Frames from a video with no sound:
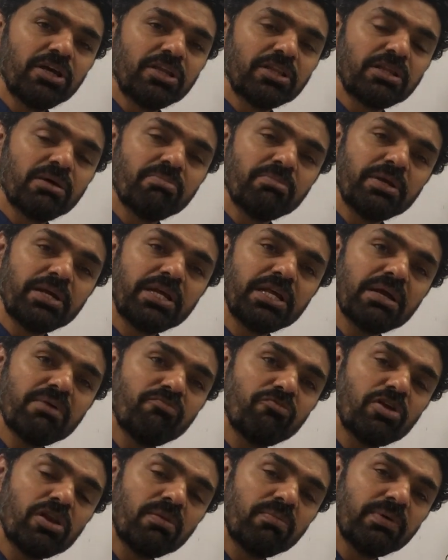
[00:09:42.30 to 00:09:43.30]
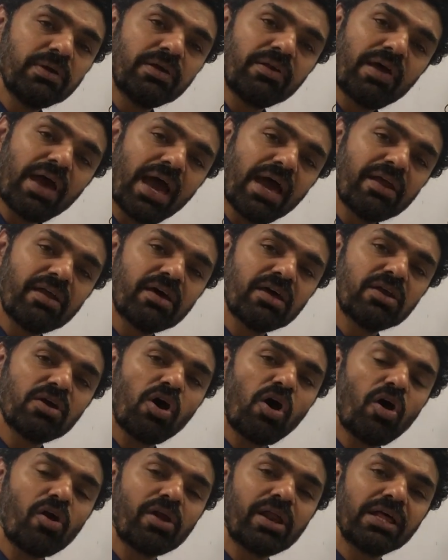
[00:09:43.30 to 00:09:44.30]
The medium will be rarer
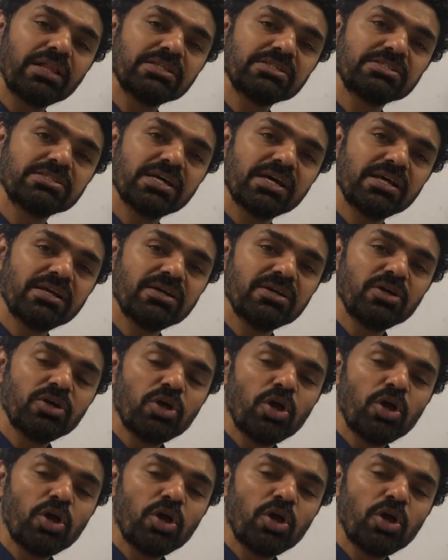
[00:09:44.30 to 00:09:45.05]
or denser